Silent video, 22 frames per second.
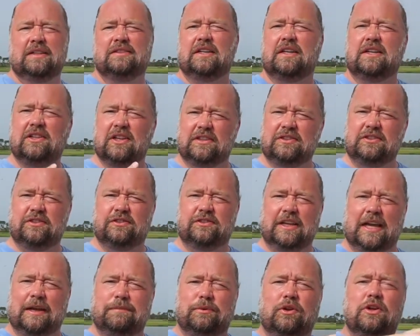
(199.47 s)
It's a cluster
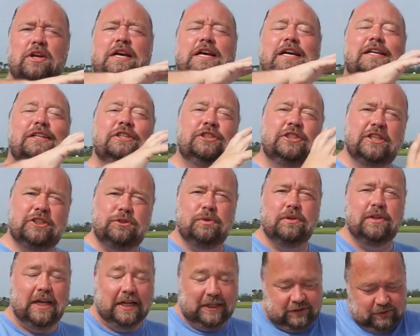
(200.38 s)
sample just
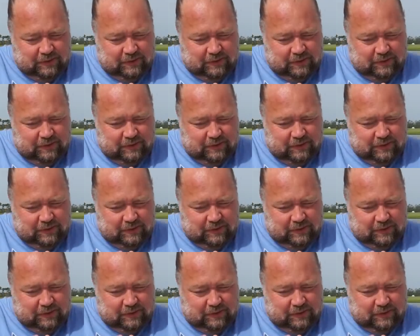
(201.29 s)
with that.